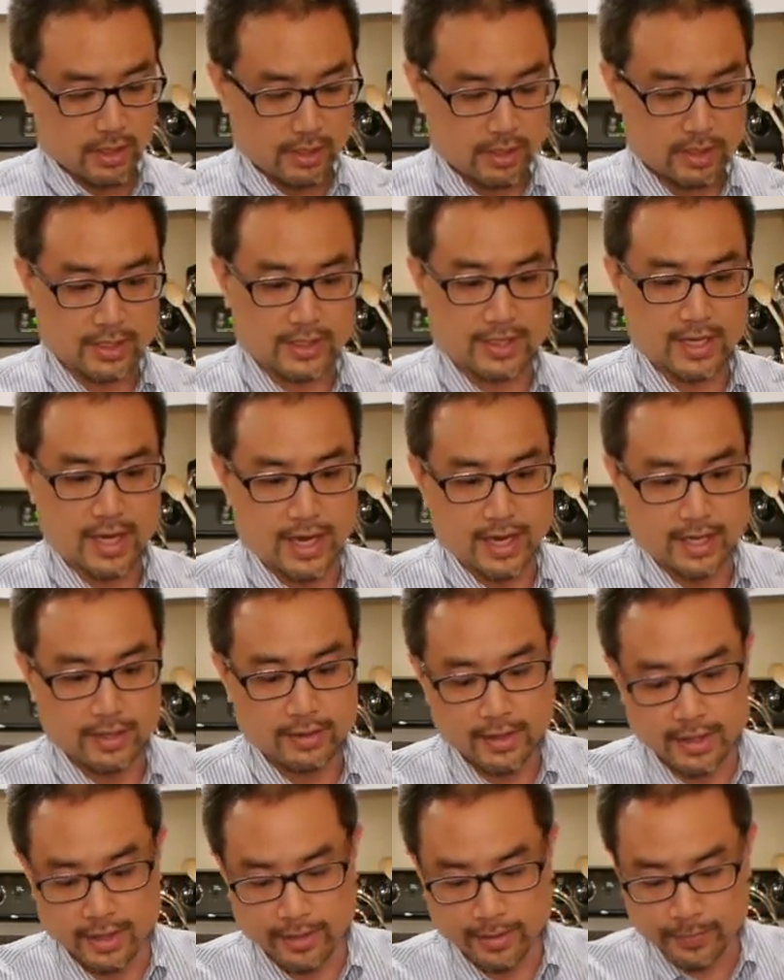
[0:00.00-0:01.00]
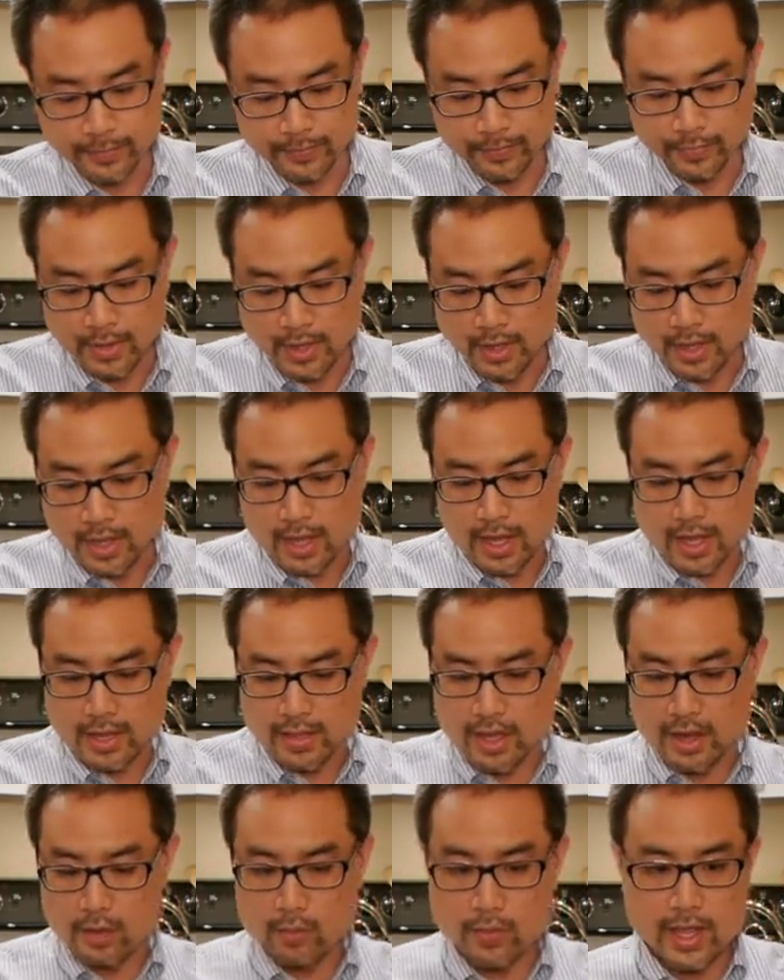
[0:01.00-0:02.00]
design there.
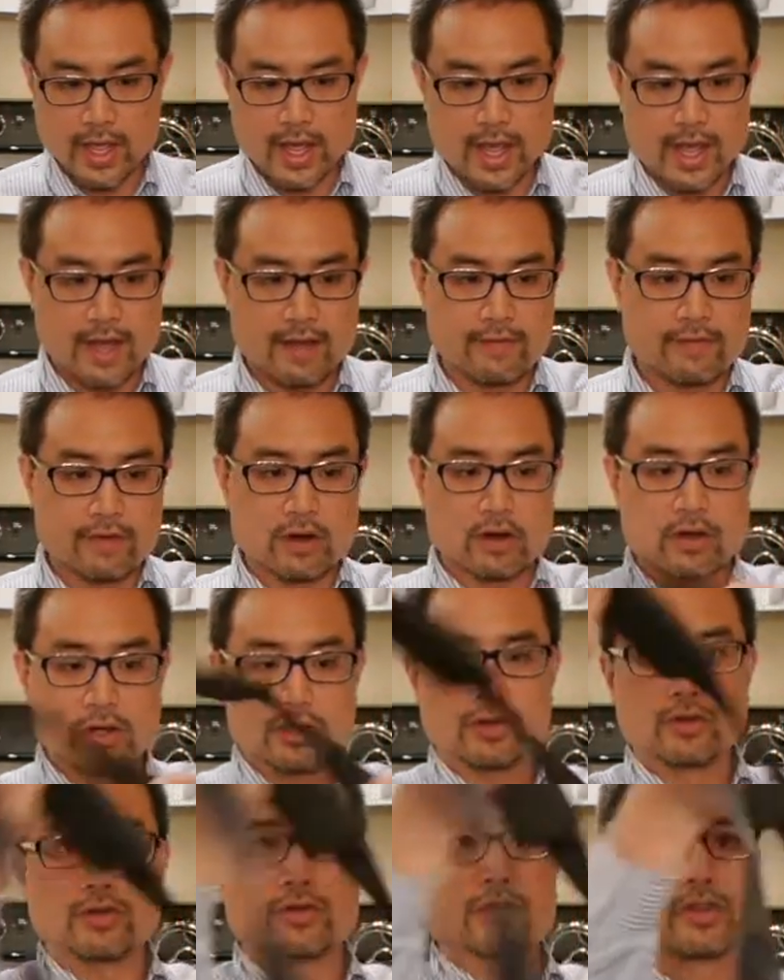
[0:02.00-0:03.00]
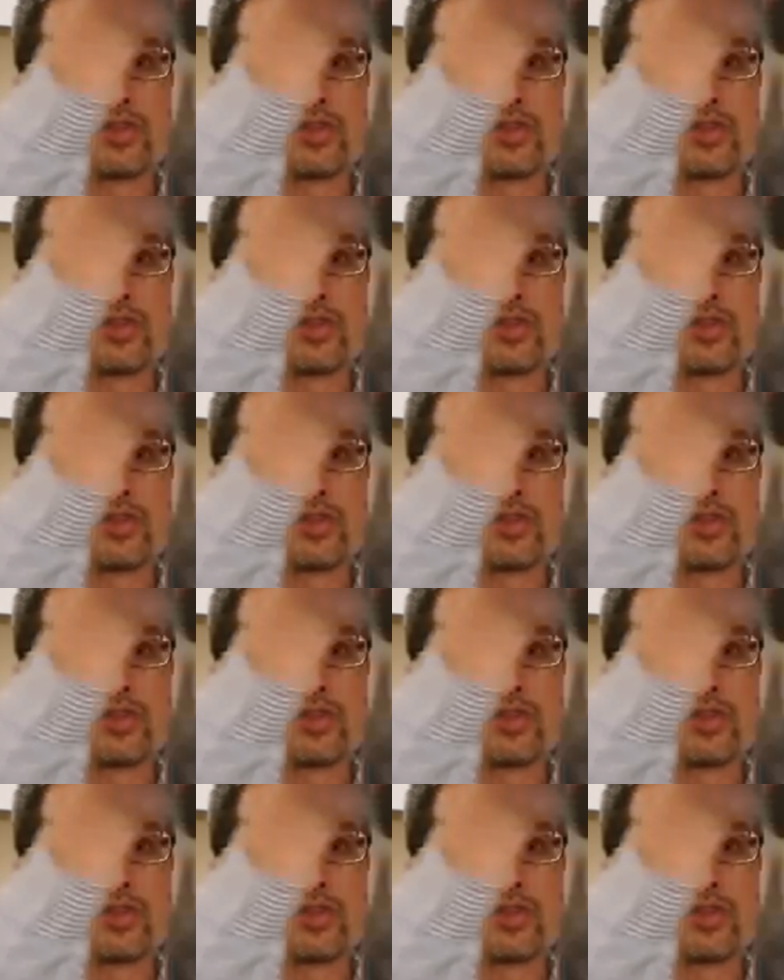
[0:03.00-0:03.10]
And then we have our shoulder